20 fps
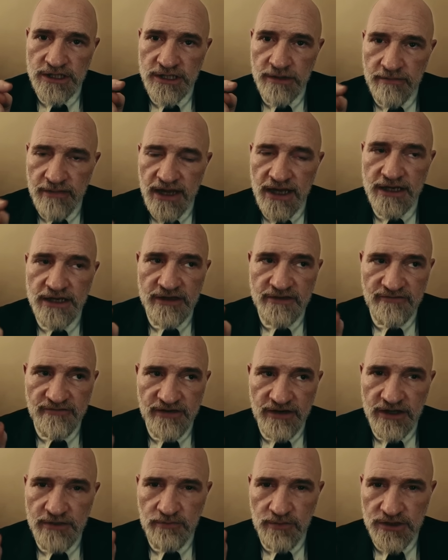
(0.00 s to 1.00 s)
demanding
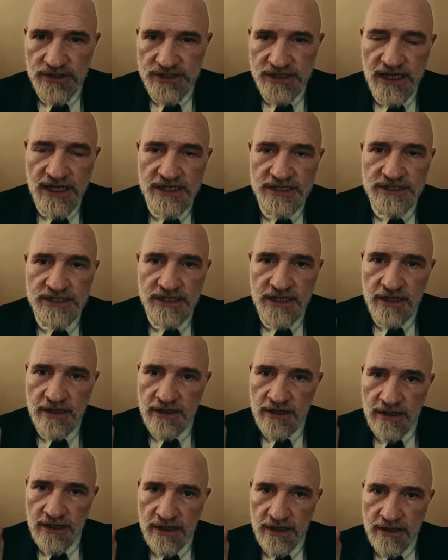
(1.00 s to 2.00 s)
very precise
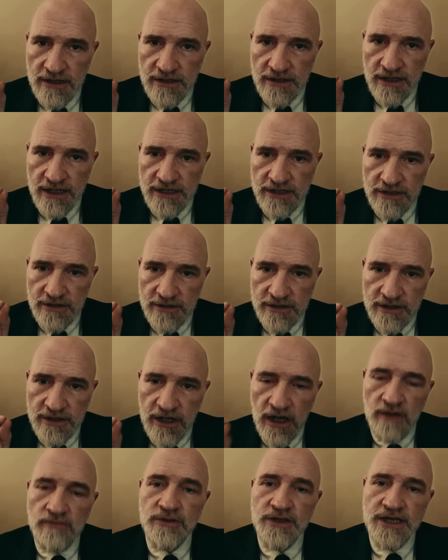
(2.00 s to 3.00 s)
and
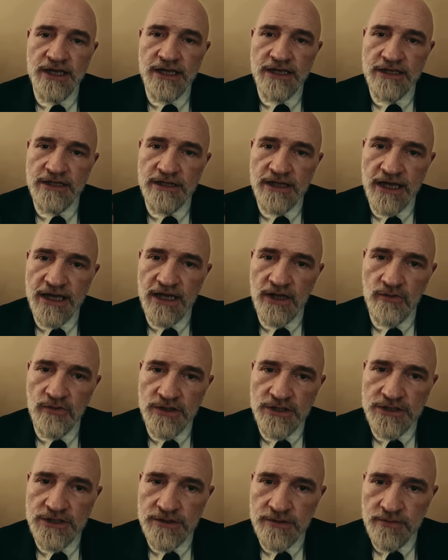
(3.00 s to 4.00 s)
complicated
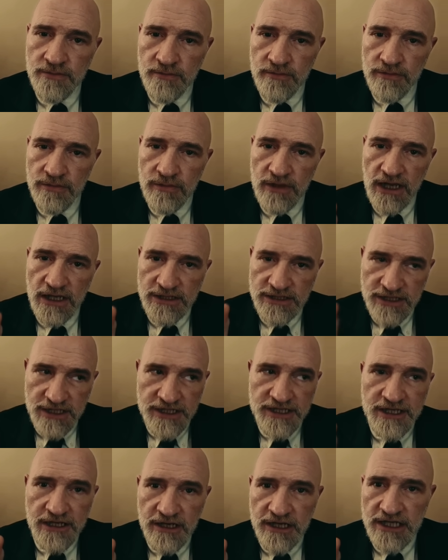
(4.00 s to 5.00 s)
language, and
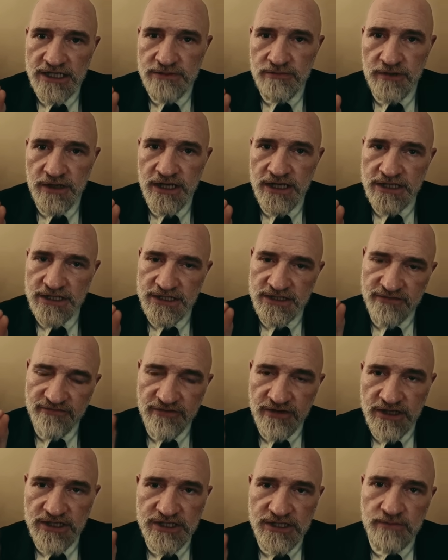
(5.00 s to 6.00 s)
detailed explanations of
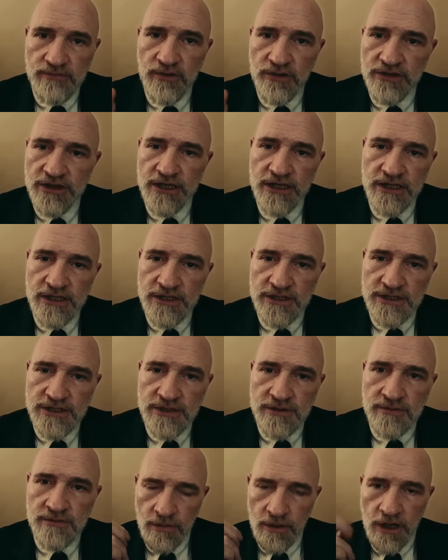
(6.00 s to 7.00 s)
very simple
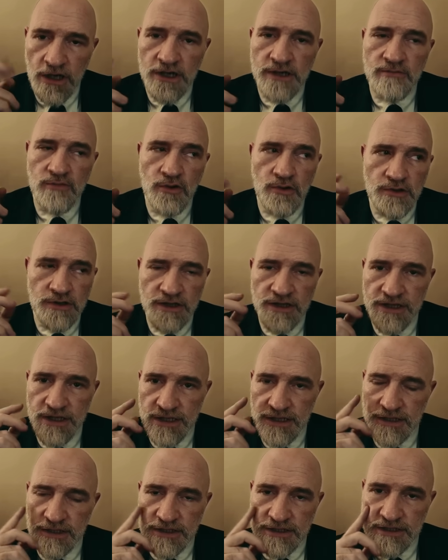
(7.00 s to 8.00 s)
things, unimportant
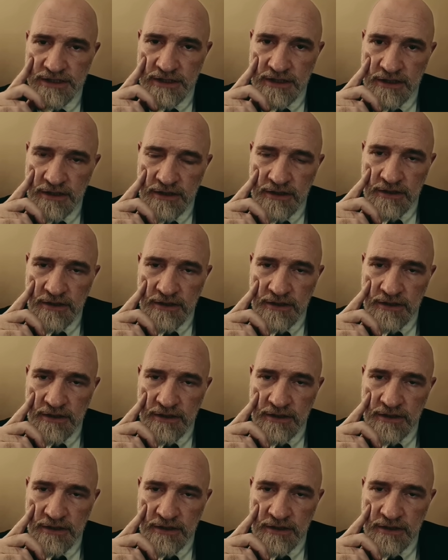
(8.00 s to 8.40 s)
things,